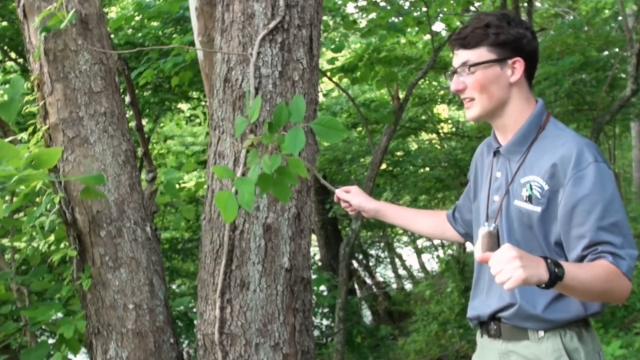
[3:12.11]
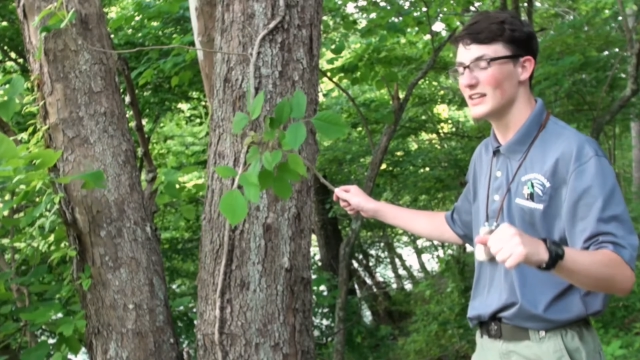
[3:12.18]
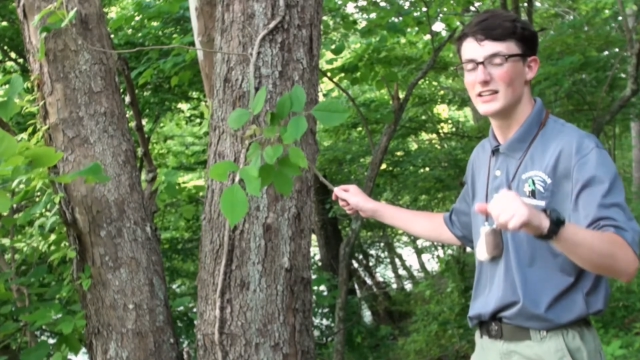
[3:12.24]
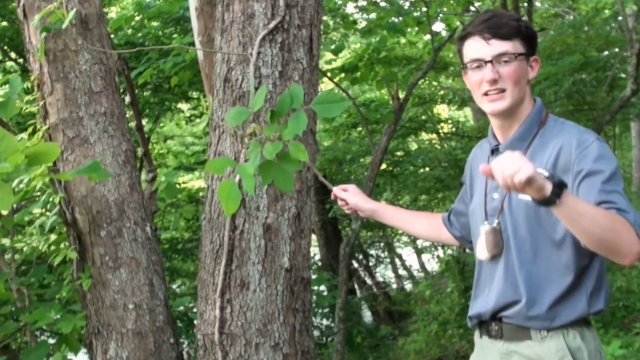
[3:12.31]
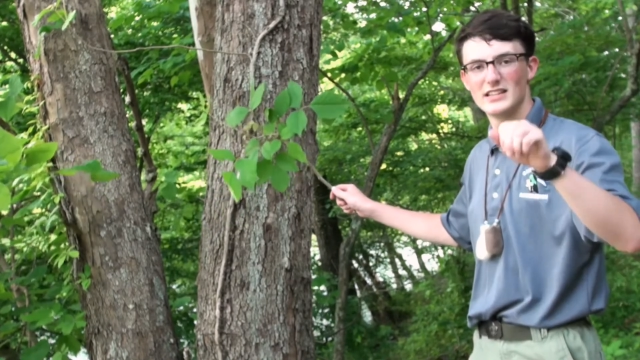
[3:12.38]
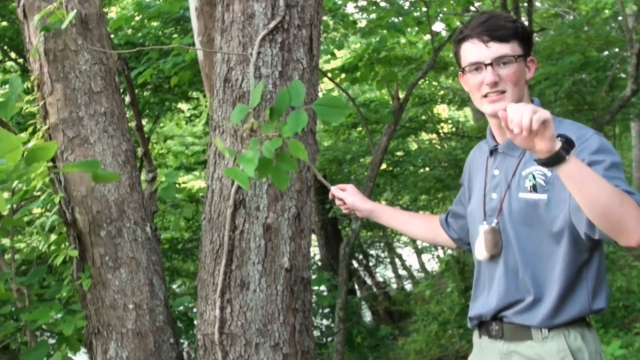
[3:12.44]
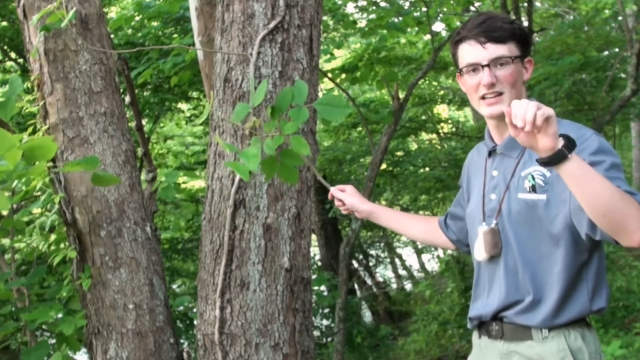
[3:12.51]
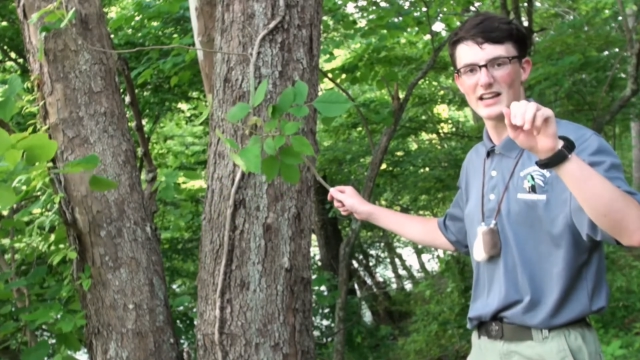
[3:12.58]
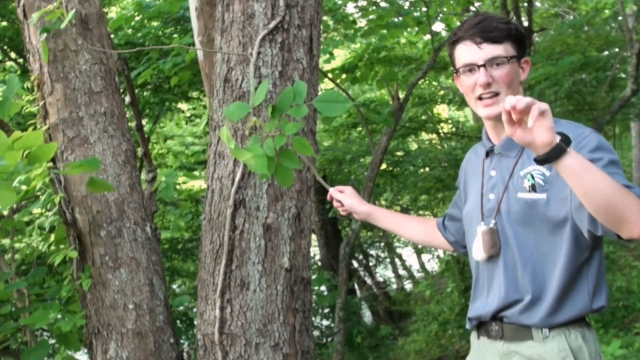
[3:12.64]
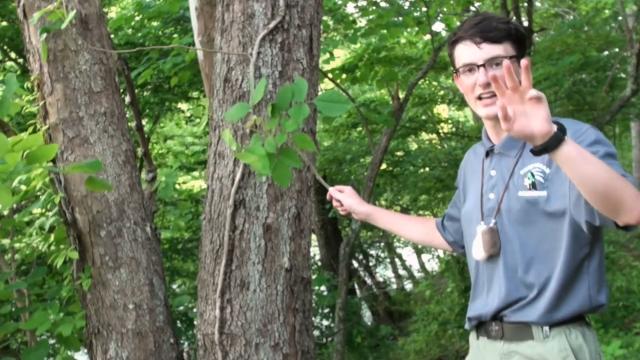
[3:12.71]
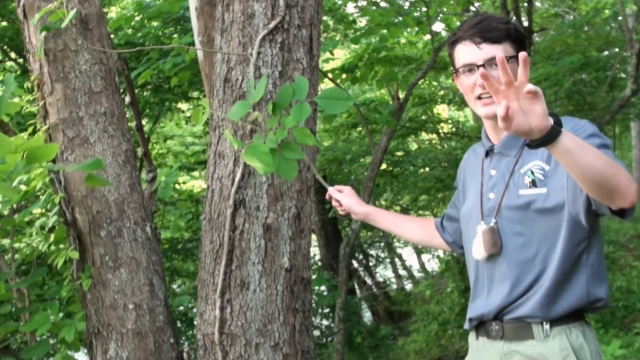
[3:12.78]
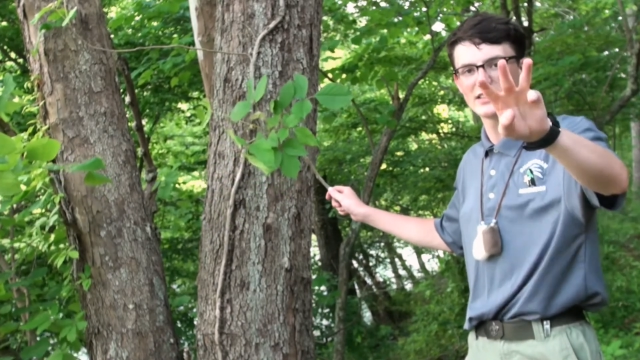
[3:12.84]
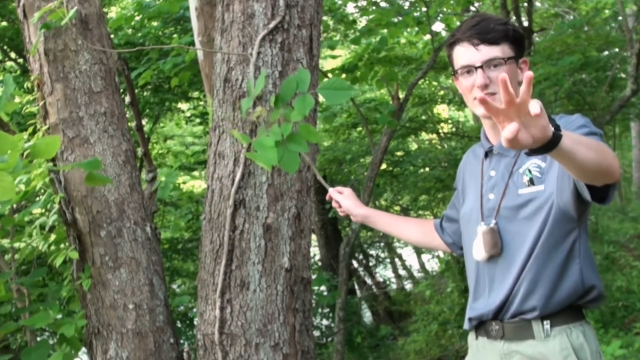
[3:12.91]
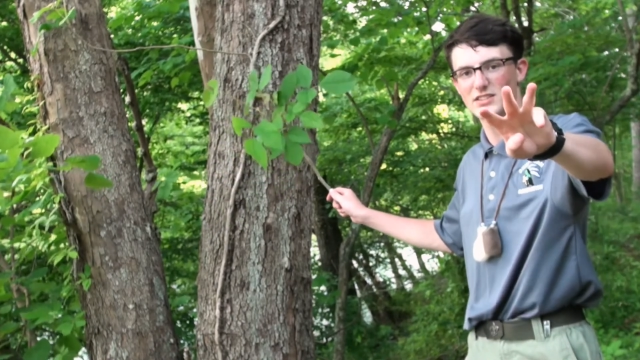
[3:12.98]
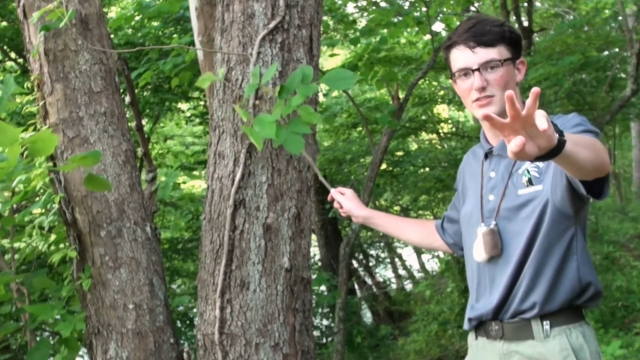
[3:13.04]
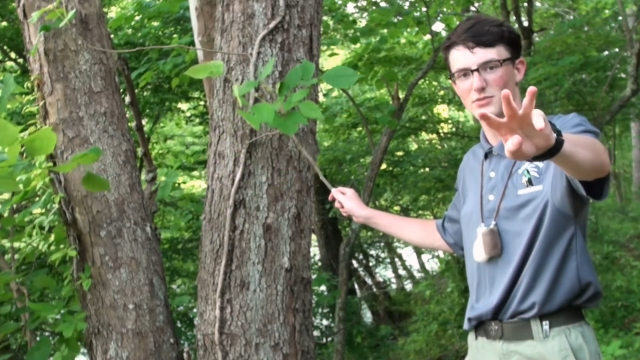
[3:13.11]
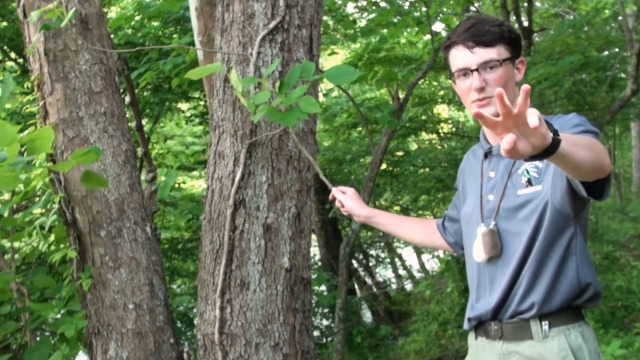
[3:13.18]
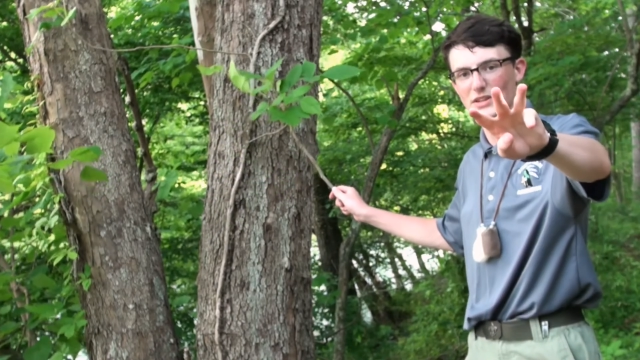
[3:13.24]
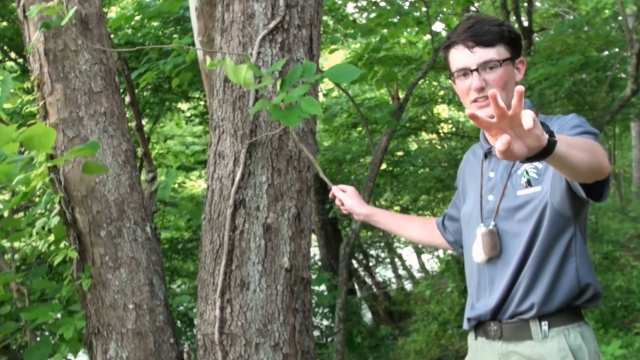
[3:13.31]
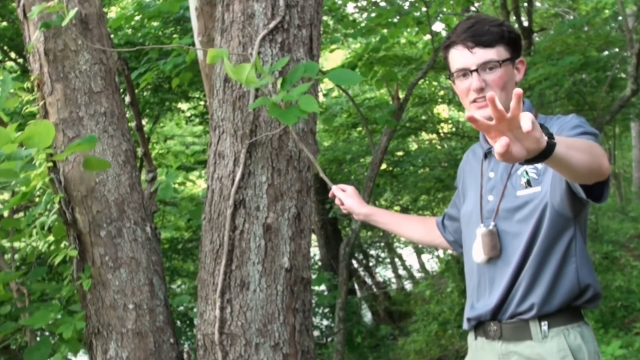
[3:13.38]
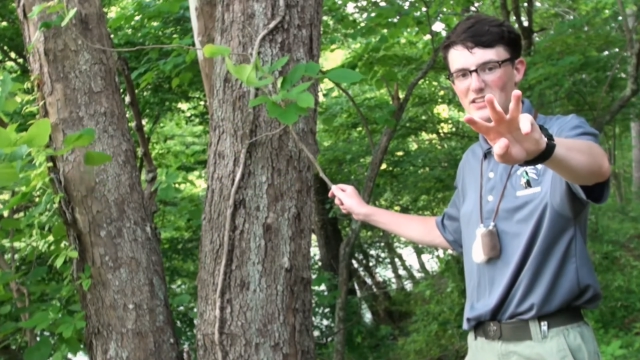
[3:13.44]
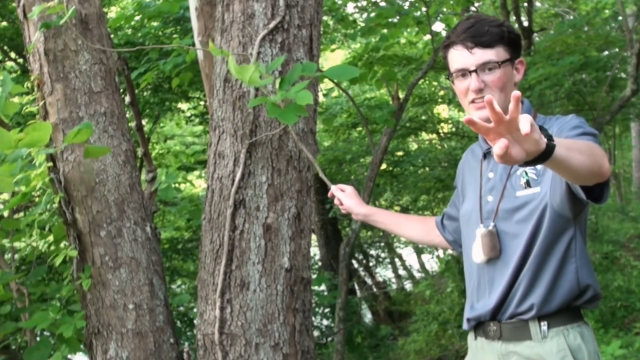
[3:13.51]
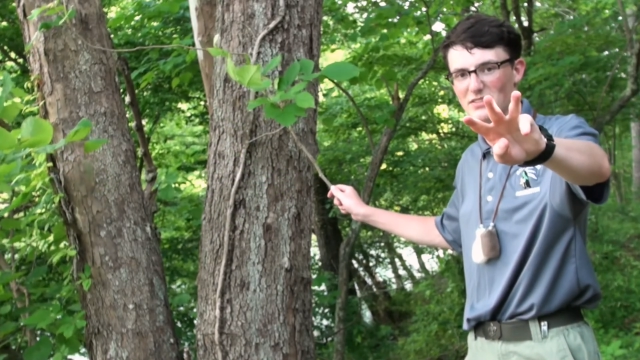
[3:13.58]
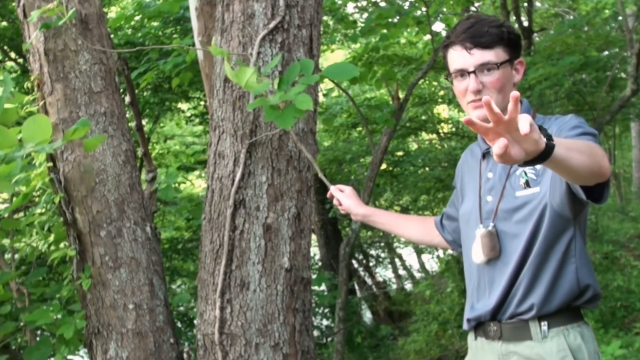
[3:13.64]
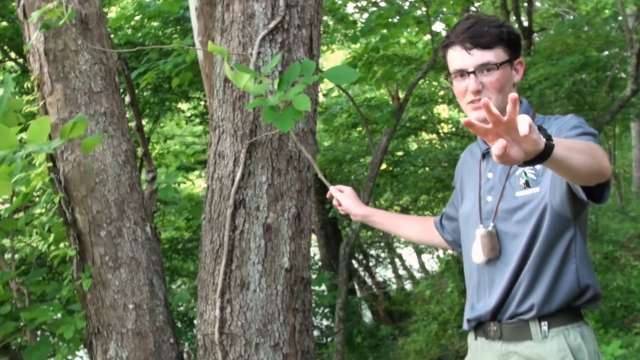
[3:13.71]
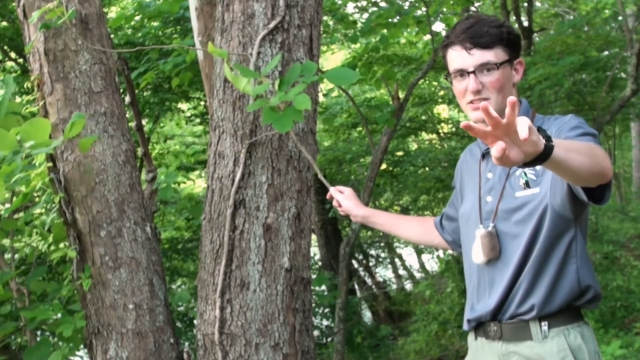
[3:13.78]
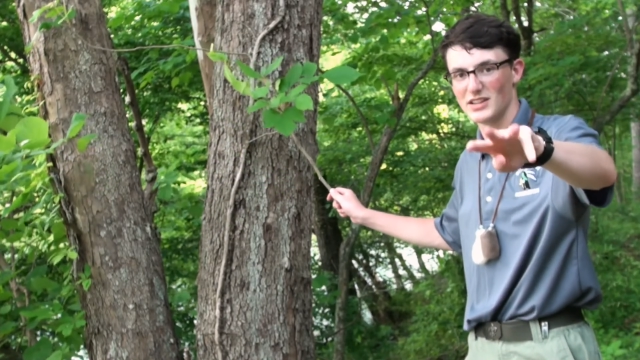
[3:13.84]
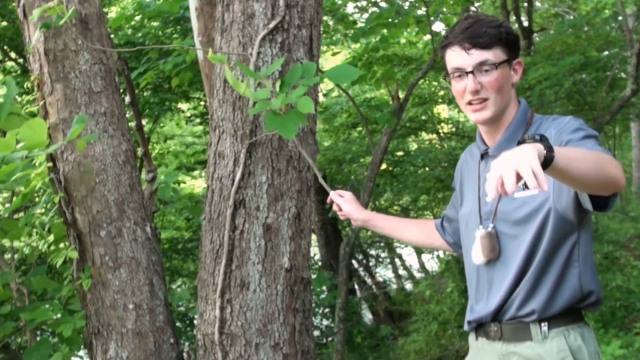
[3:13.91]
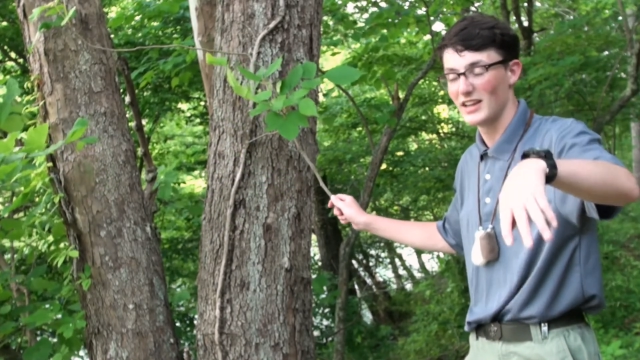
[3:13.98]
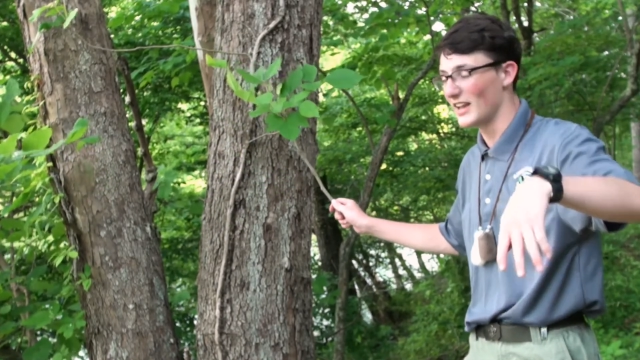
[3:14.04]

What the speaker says: is that it has three leaves.